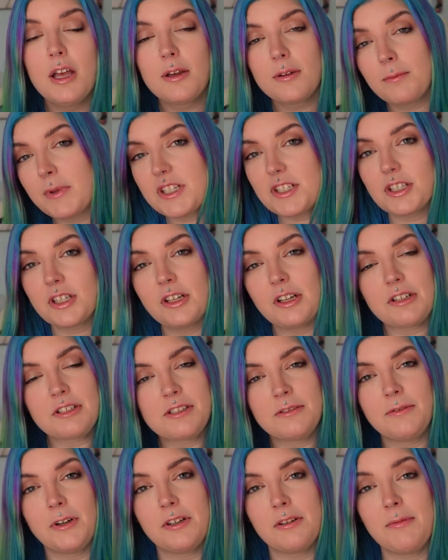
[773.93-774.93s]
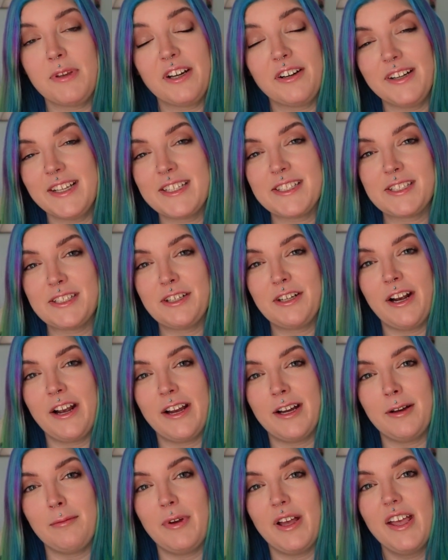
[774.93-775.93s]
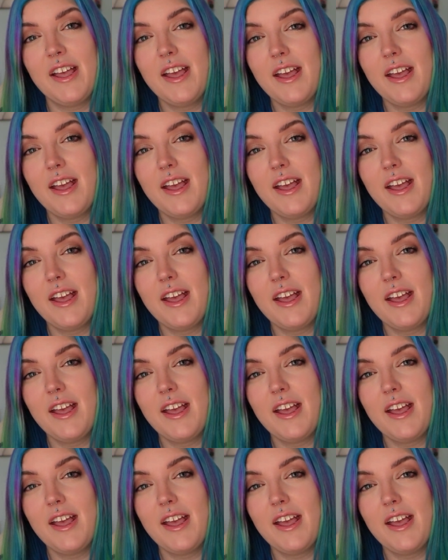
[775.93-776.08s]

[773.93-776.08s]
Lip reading: Be sure to also follow me on Instagram.